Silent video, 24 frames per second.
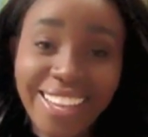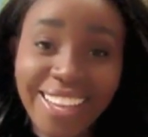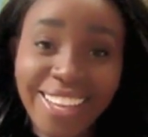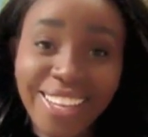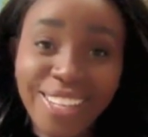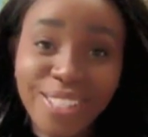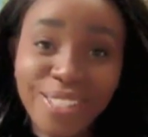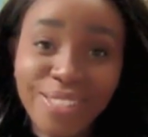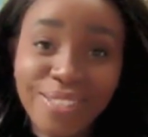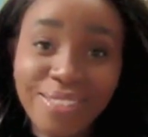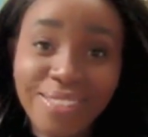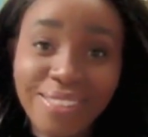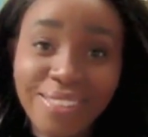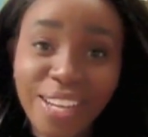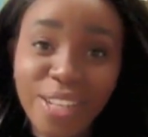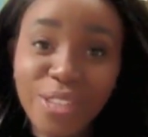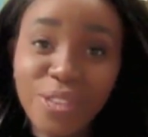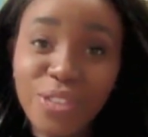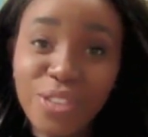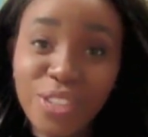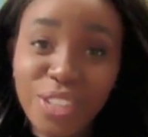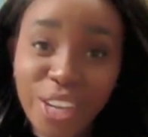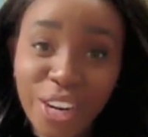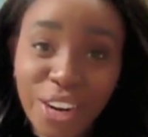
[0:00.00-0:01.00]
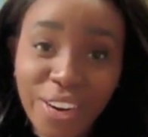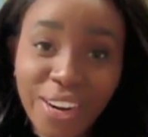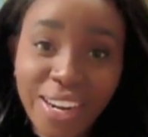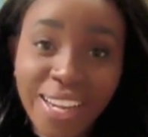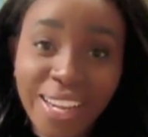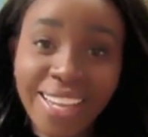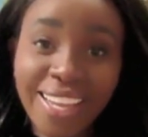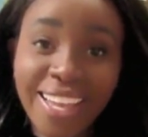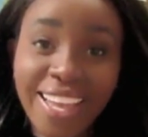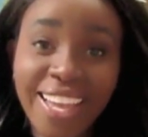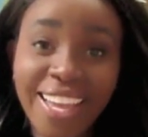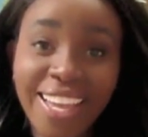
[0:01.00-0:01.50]
in
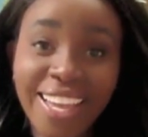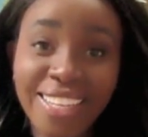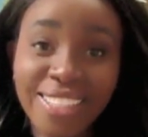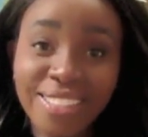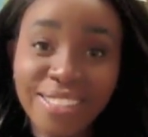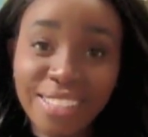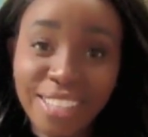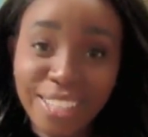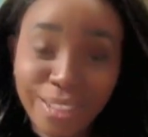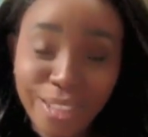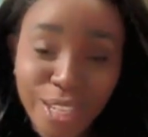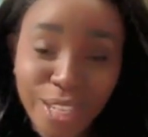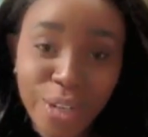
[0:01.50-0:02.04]
engineering and